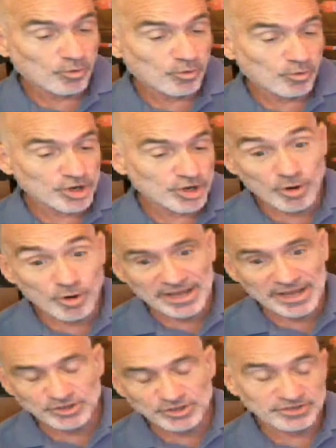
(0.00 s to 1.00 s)
for your
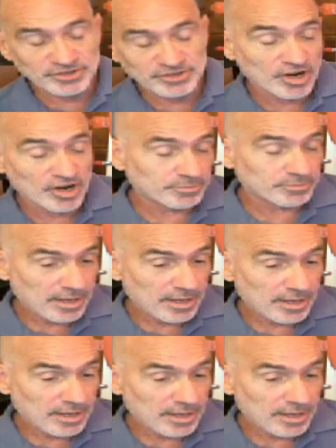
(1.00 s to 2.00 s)
mentors of
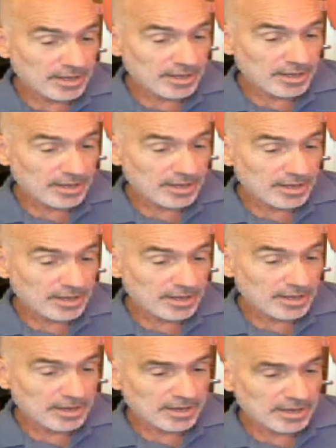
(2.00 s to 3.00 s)
entrepreneurship,
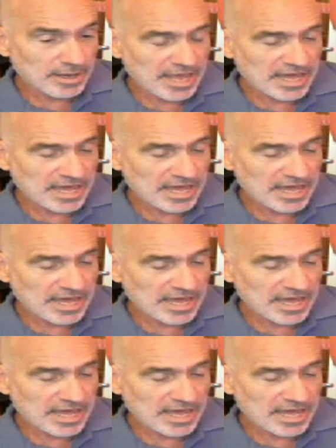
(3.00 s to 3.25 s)
uh,